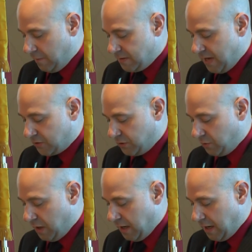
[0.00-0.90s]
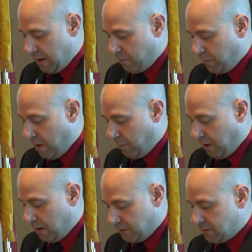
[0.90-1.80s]
It's actually running a
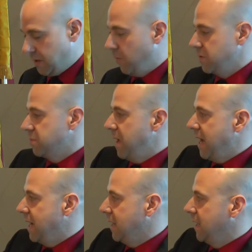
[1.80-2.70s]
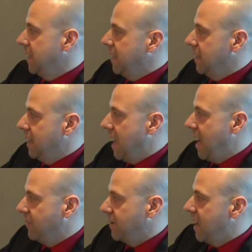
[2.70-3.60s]
part that was made in
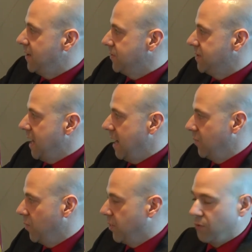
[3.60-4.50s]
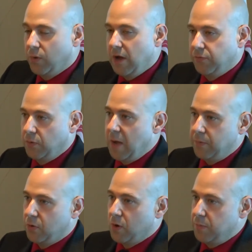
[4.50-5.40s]
Afghanistan with the
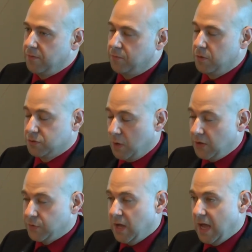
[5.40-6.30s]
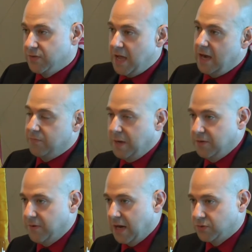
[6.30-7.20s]
Rapid Equipping Force, who also has additive
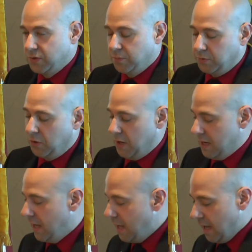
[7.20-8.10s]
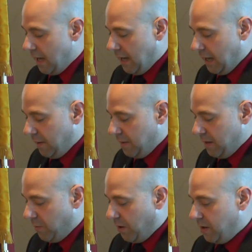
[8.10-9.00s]
manufacturing deployed. And
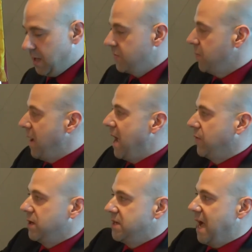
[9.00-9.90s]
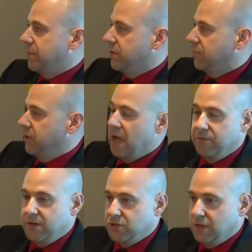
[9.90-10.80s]
the part is a battery adapter for night
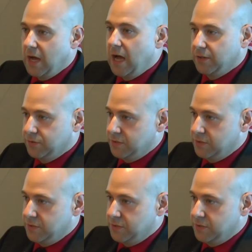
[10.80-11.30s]
vision goggles.